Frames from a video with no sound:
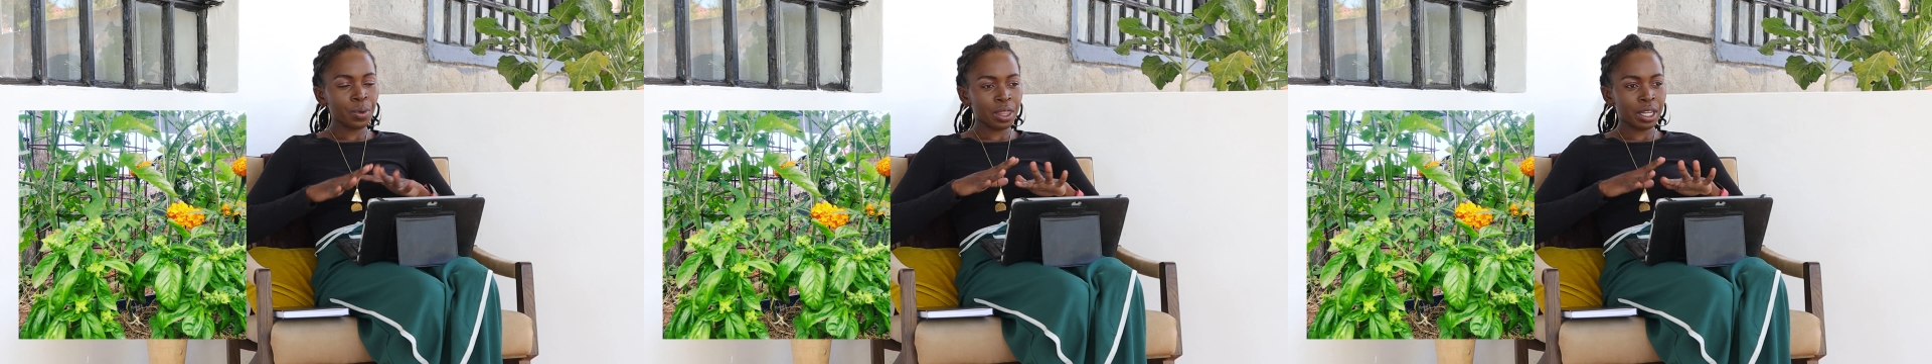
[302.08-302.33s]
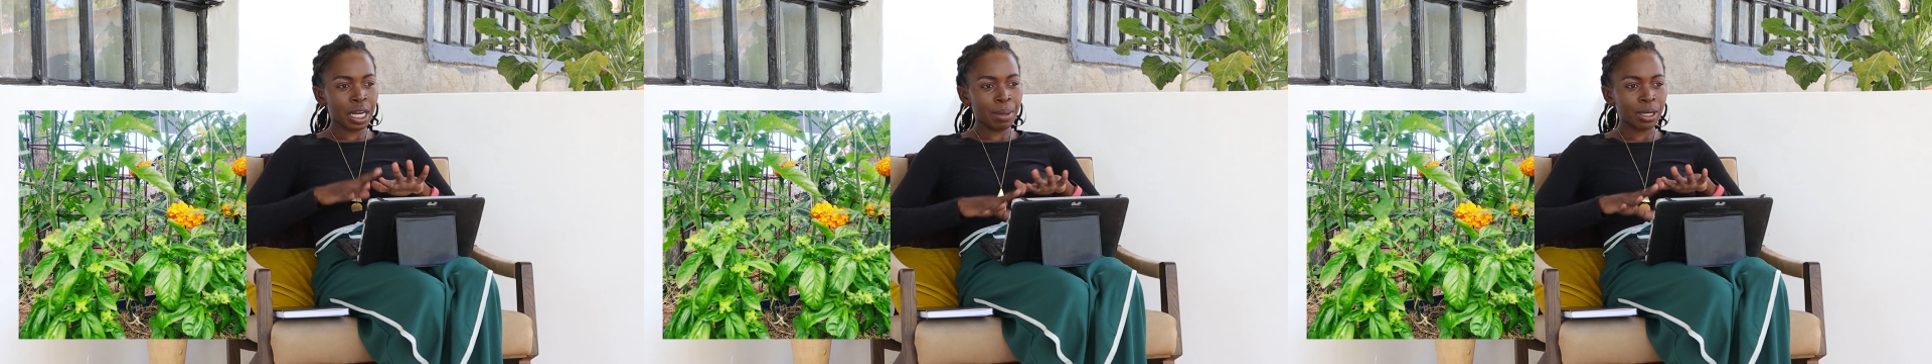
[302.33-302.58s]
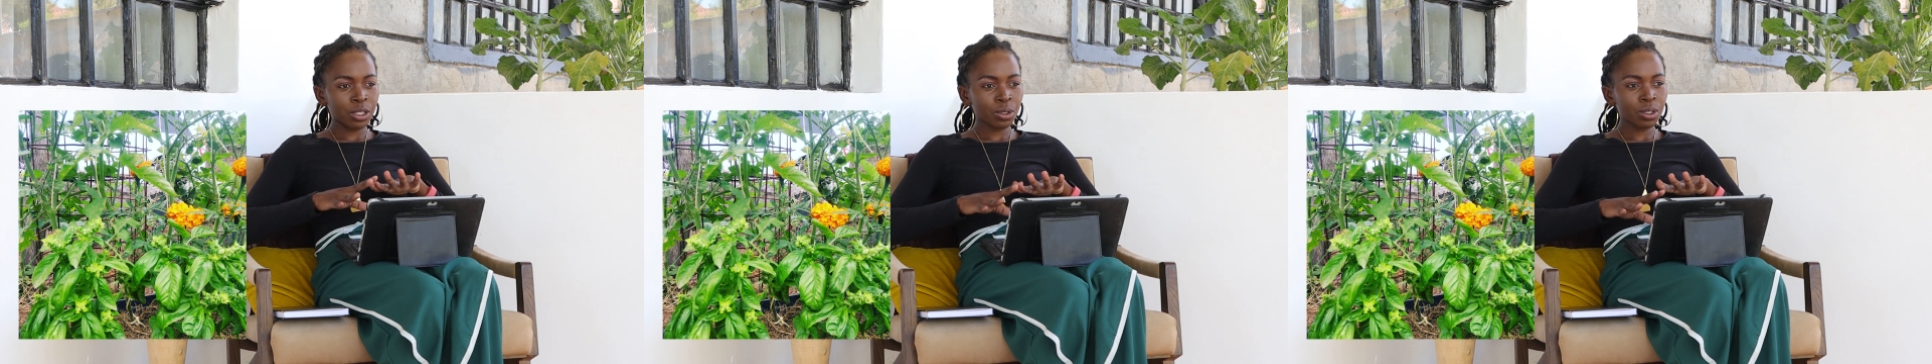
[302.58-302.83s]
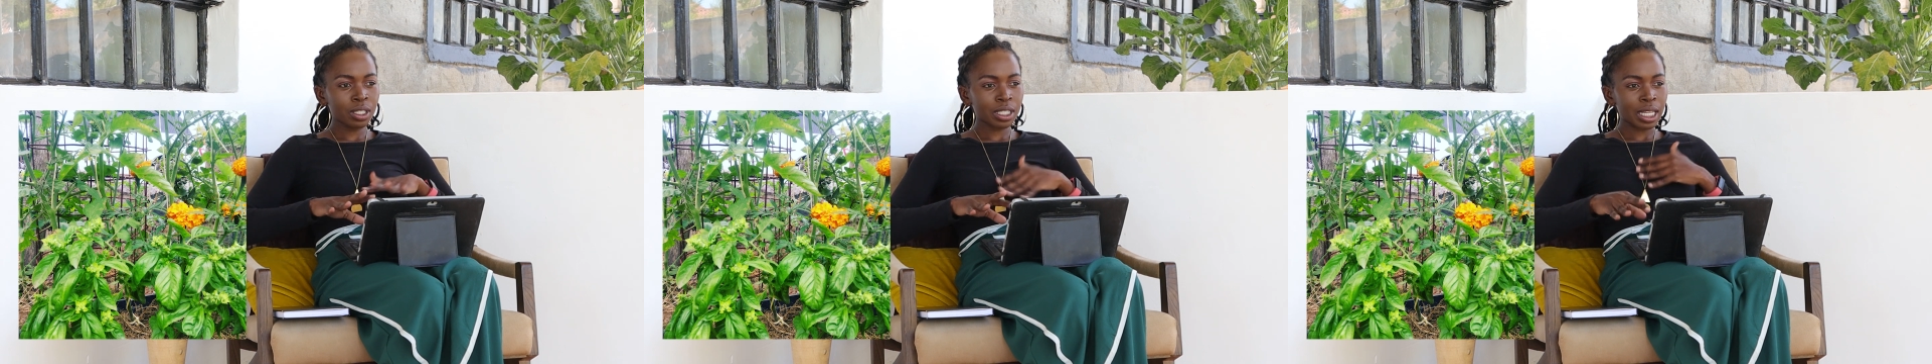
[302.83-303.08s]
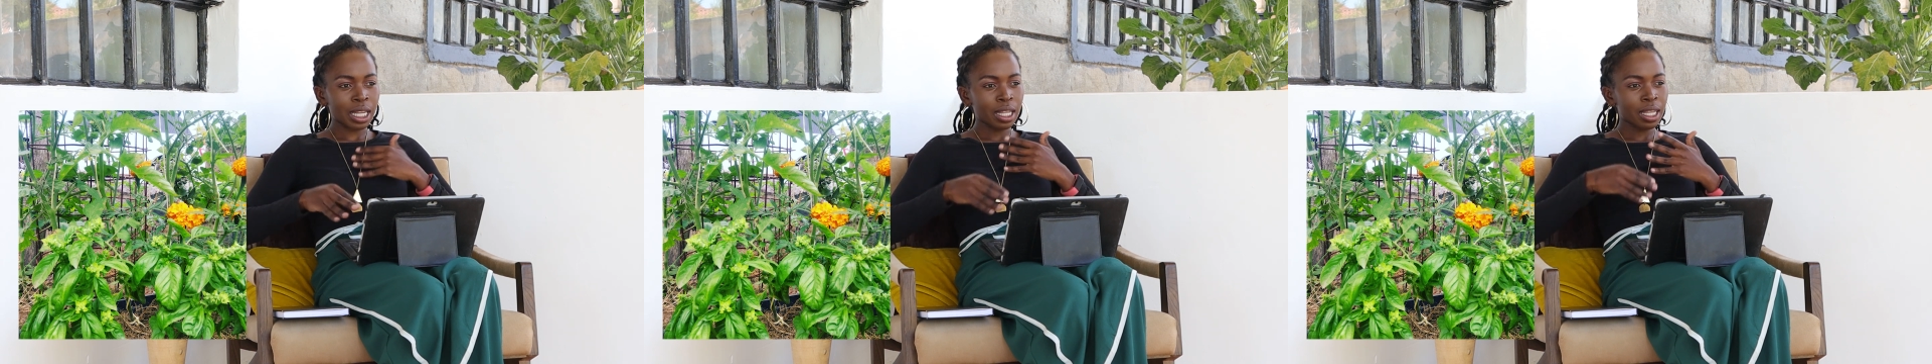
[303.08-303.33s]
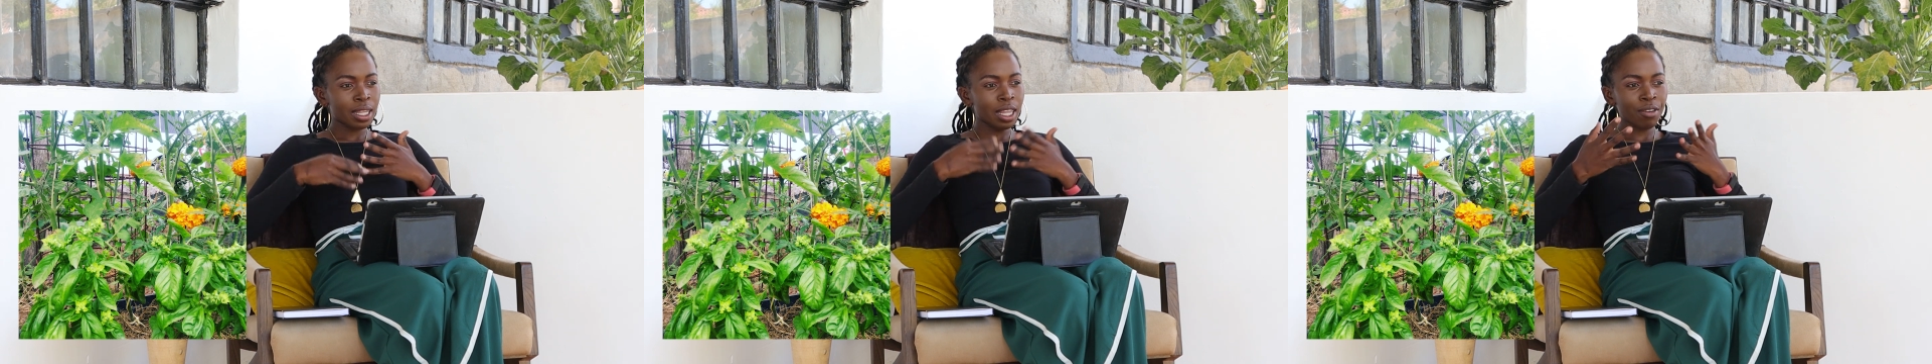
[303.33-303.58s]
with nematodes
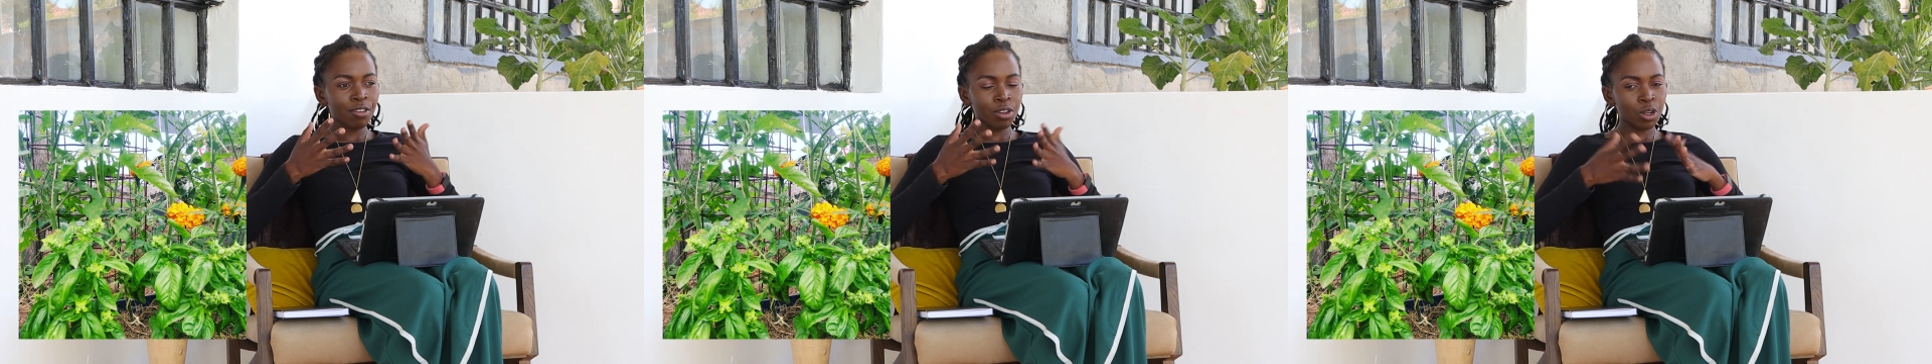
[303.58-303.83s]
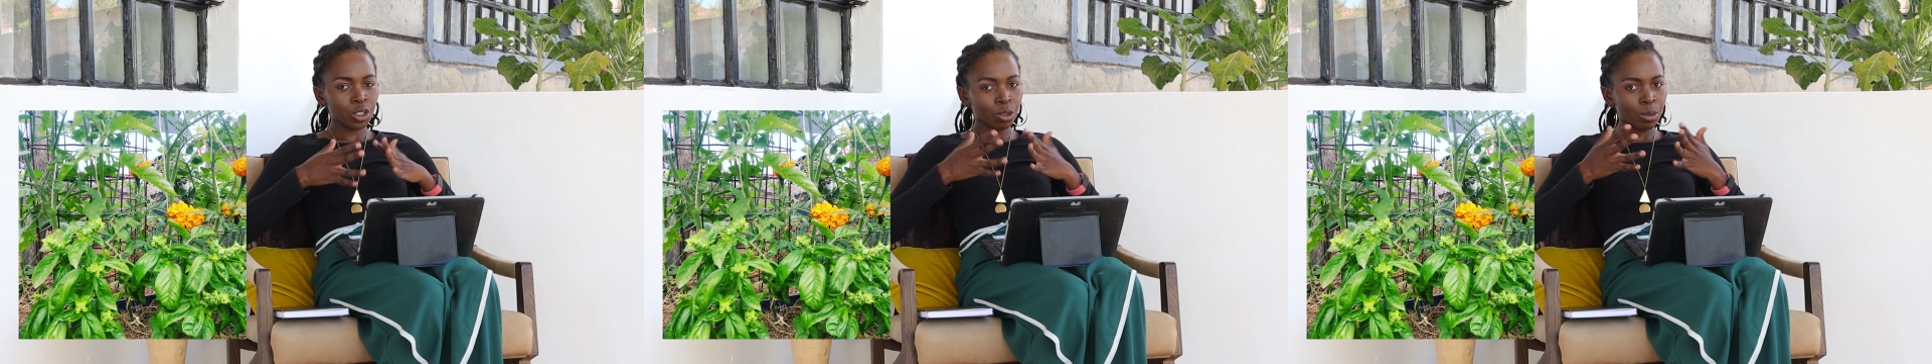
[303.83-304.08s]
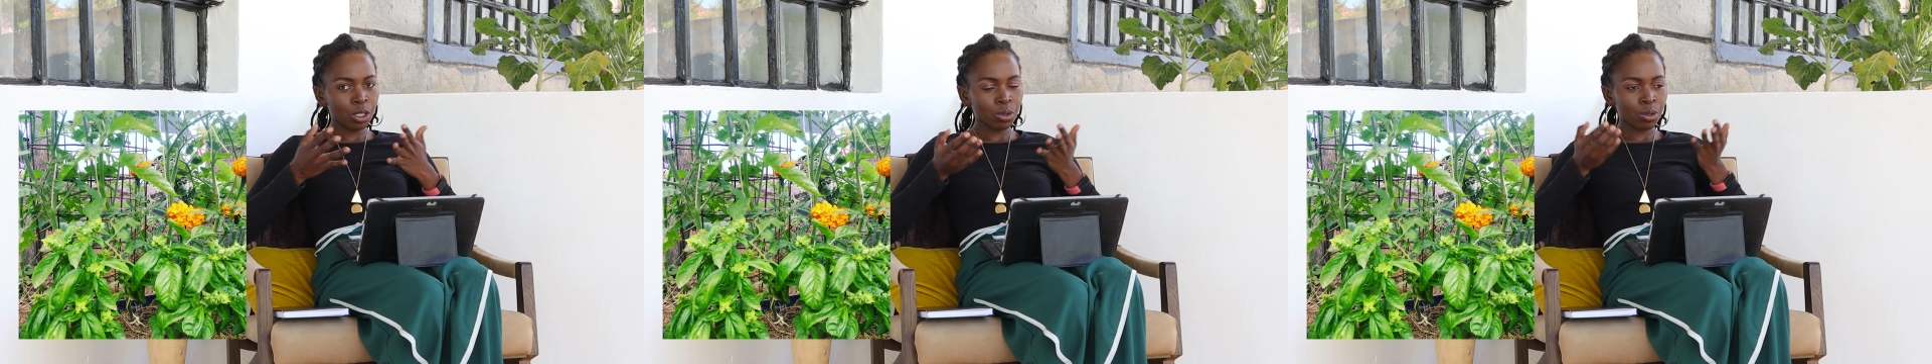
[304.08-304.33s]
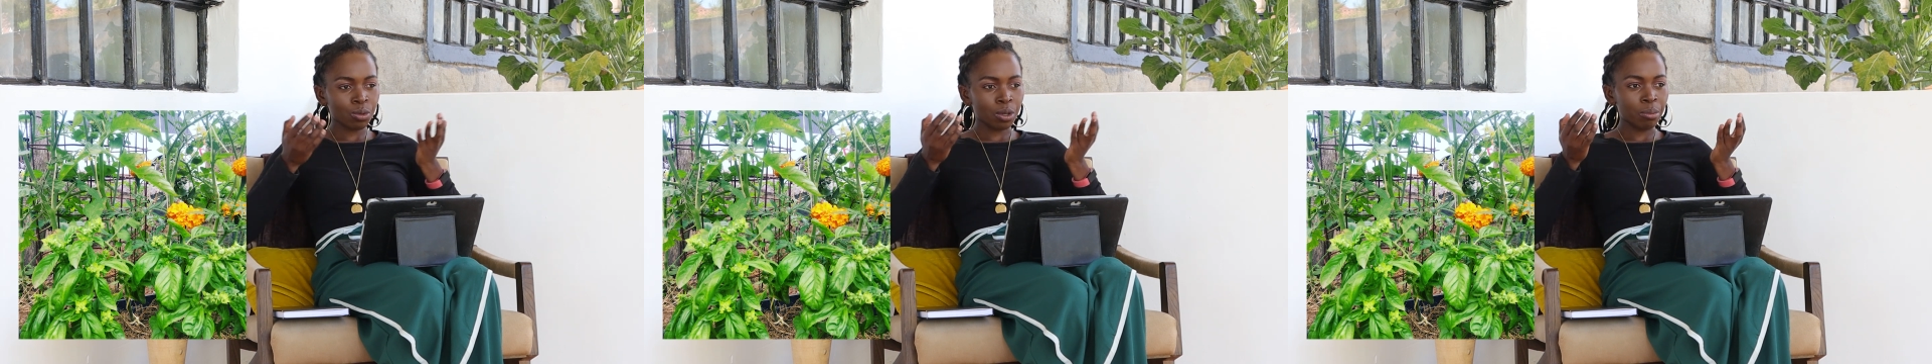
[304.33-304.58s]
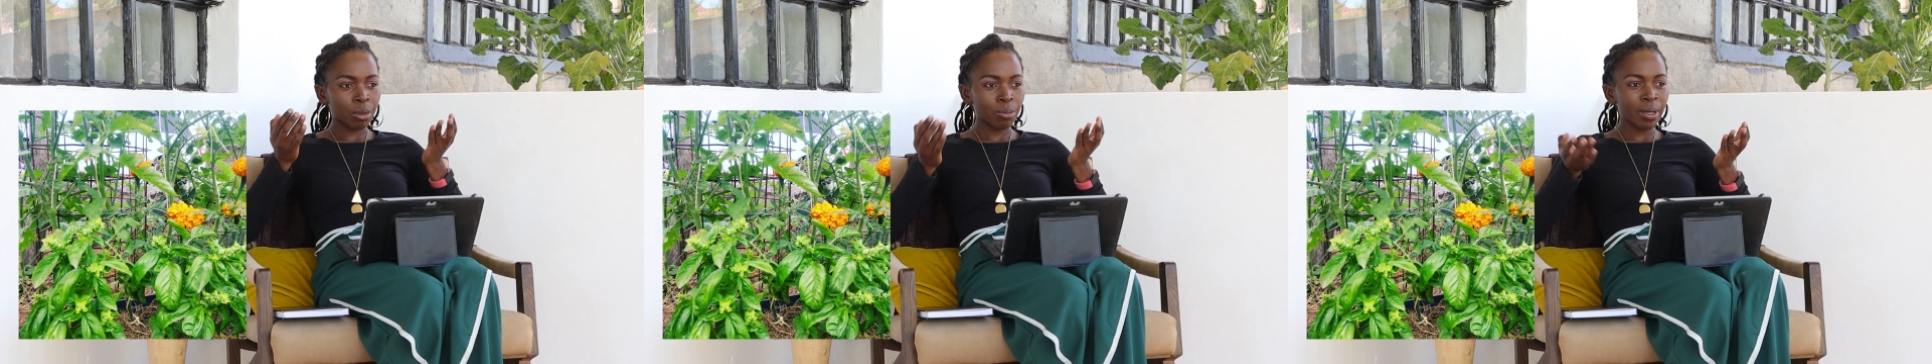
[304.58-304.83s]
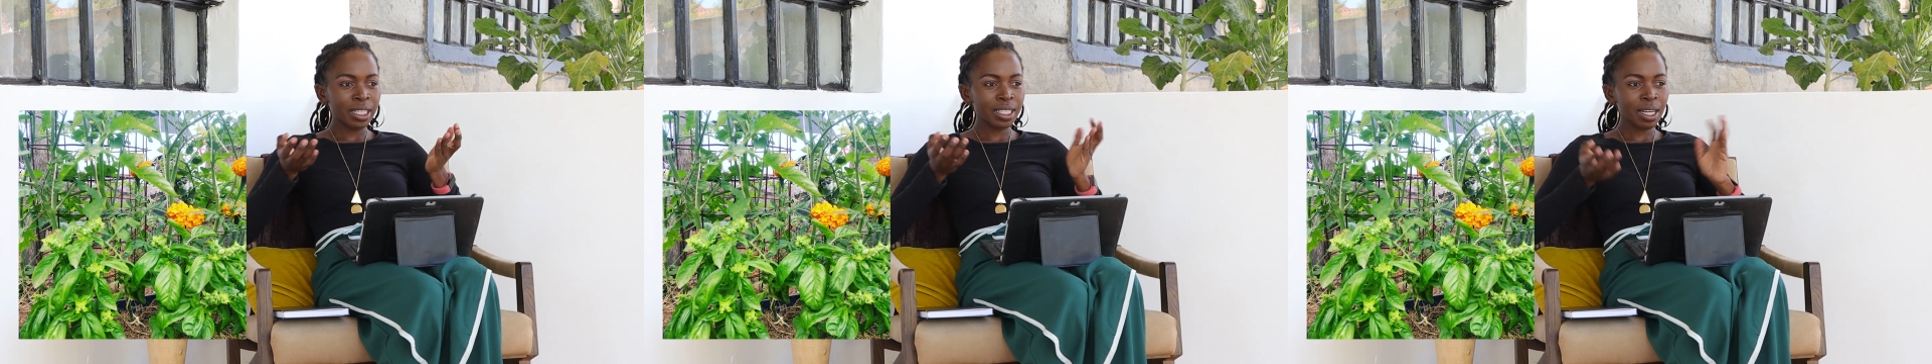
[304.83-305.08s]
and therefore your tomatoes will be
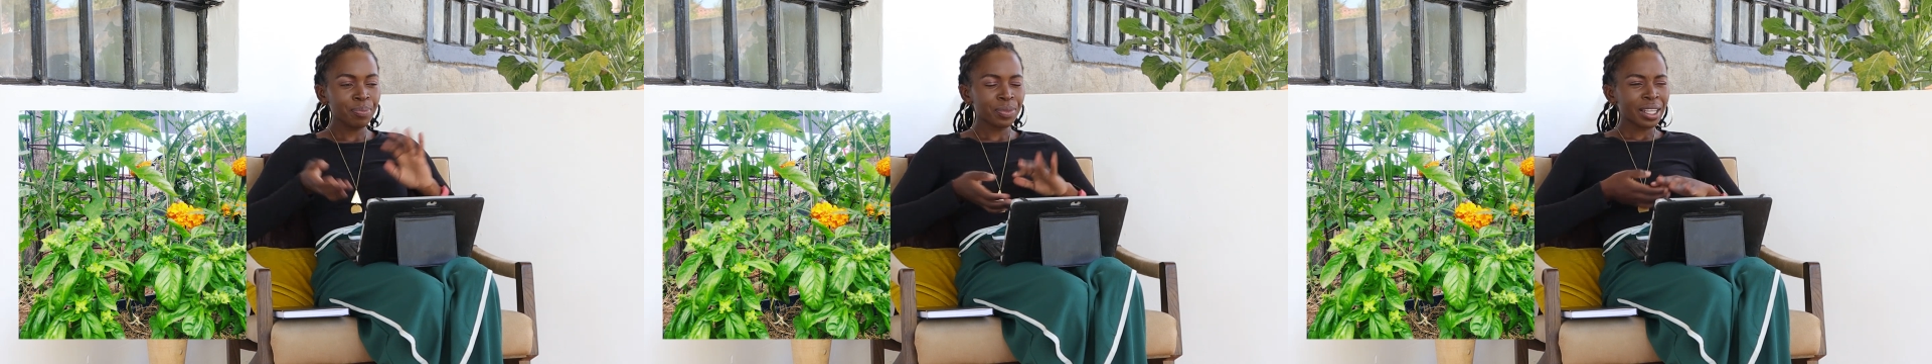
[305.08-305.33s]
better.